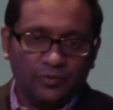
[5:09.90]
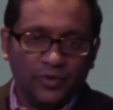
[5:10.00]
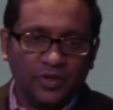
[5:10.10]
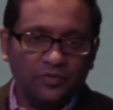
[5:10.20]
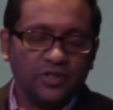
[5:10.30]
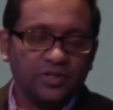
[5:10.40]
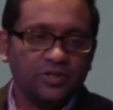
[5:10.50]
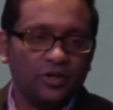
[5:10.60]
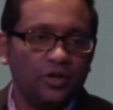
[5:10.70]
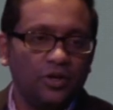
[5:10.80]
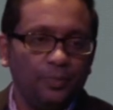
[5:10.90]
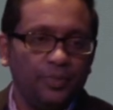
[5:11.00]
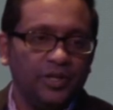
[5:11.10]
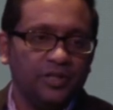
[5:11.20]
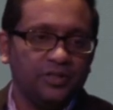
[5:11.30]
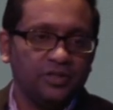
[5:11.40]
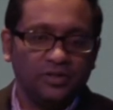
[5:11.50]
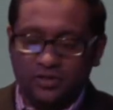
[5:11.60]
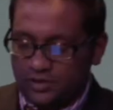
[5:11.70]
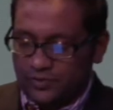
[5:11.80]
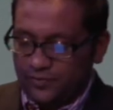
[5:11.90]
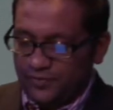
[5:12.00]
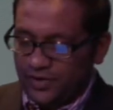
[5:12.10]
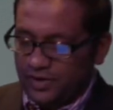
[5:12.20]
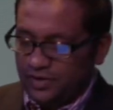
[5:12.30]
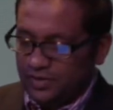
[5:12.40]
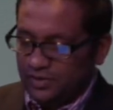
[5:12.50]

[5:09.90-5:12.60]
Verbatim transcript: Forgiveness is the heartbeat of our faith.